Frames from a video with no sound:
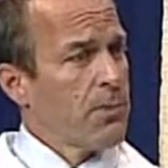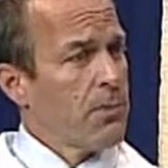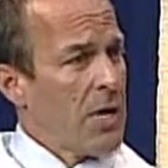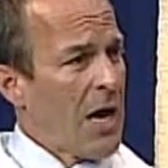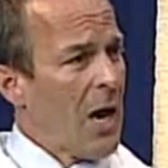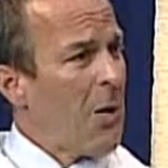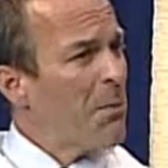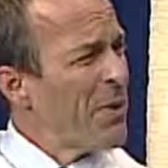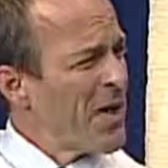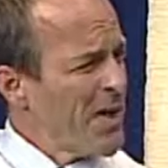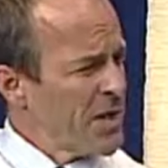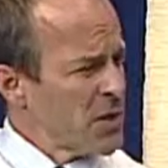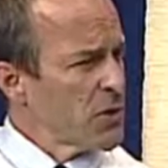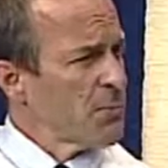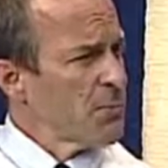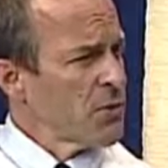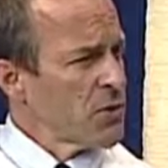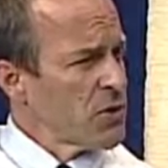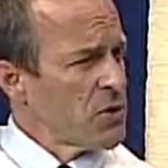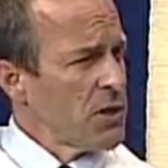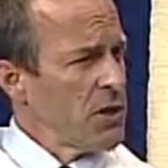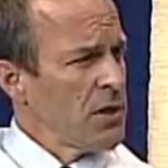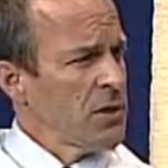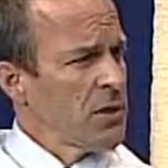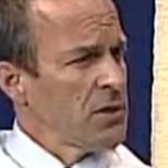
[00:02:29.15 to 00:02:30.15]
outpatient
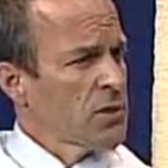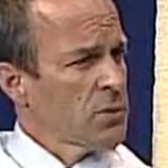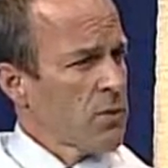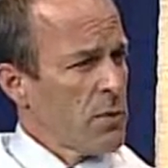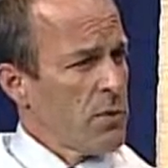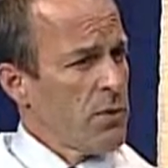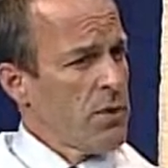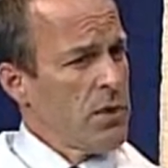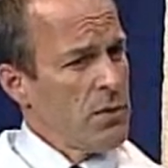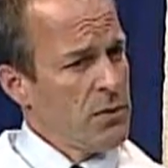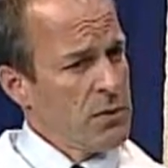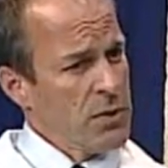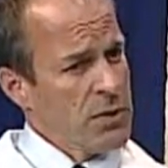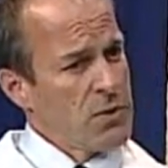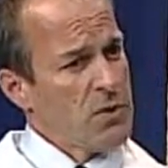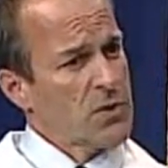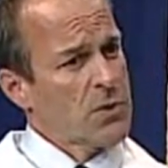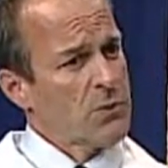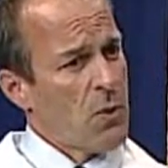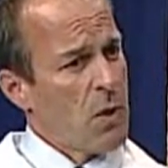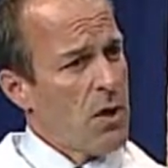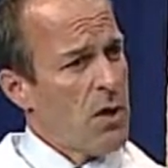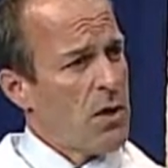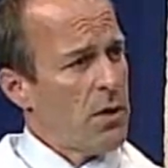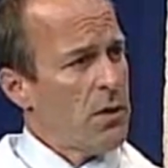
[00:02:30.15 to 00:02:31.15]
procedures where we're using
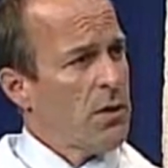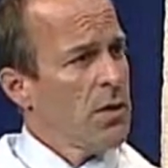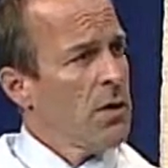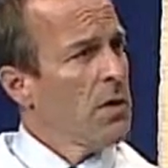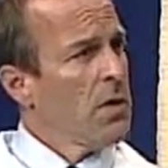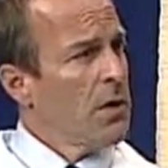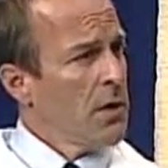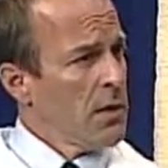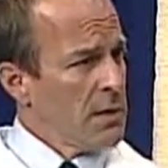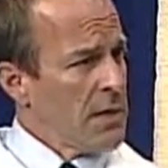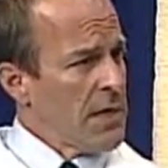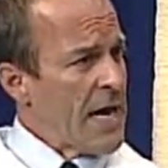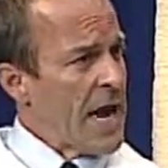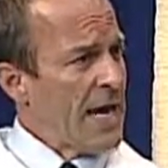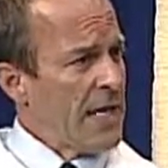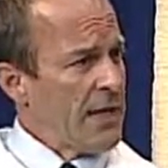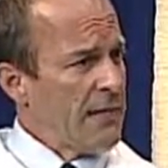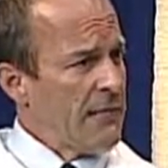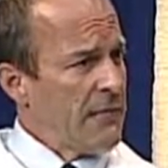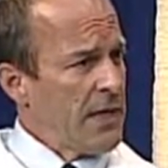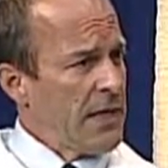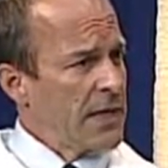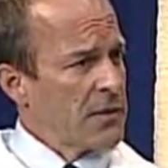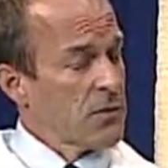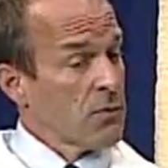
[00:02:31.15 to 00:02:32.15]
small,
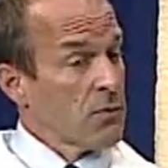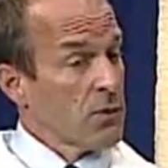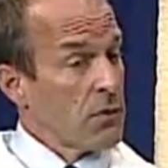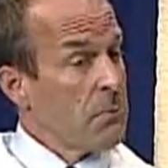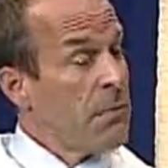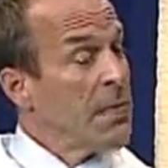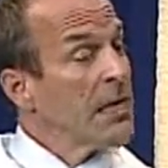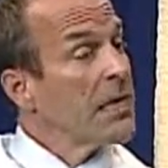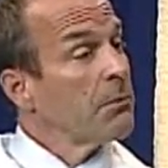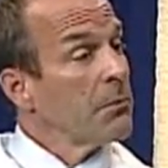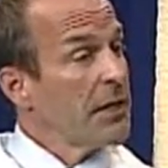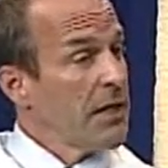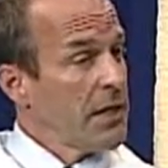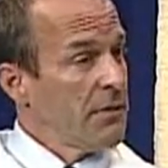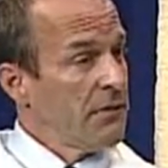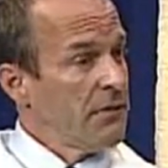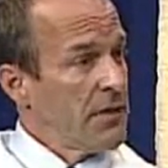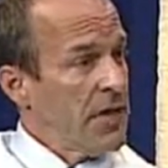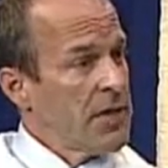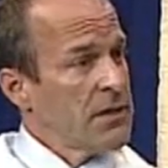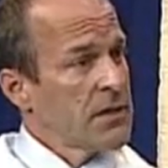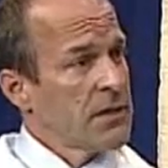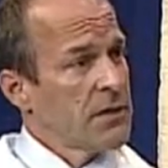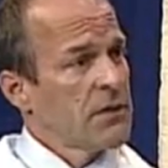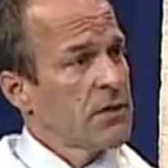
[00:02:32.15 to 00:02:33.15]
non-invasive or minimally
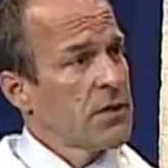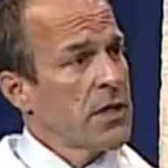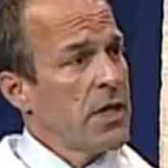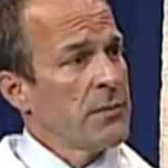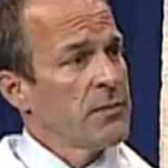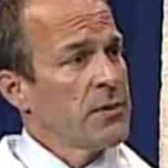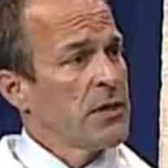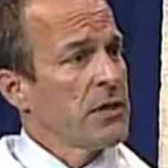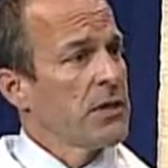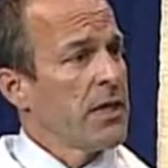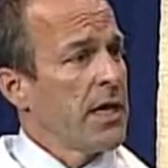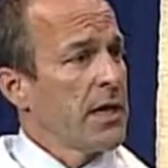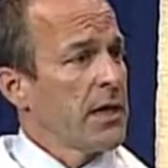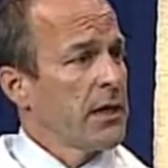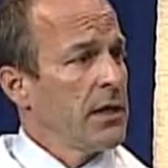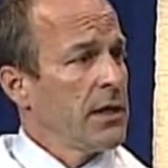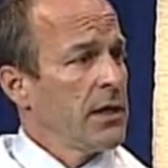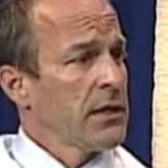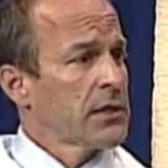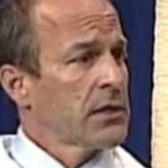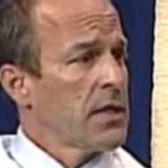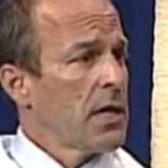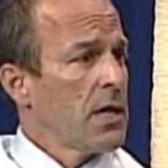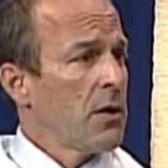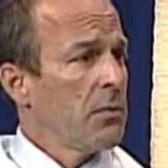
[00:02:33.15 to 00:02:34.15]
invasive types of
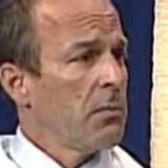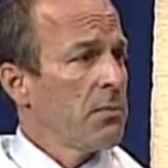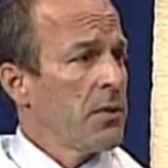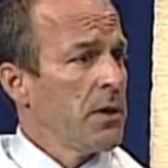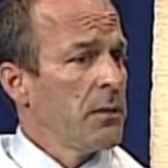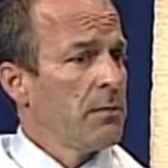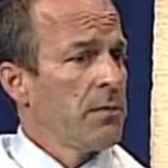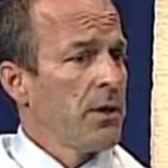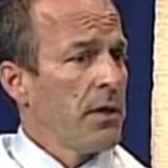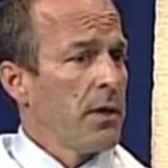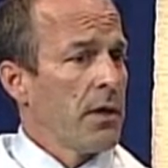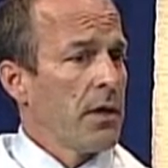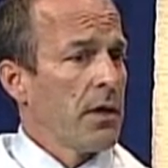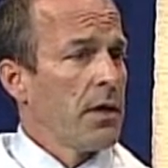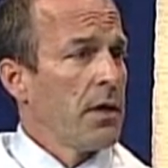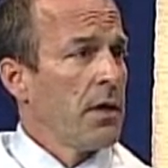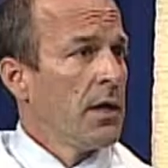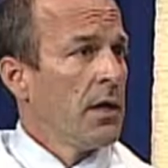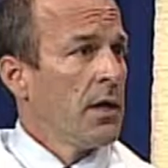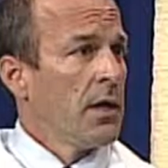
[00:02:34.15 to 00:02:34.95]
techniques to help people are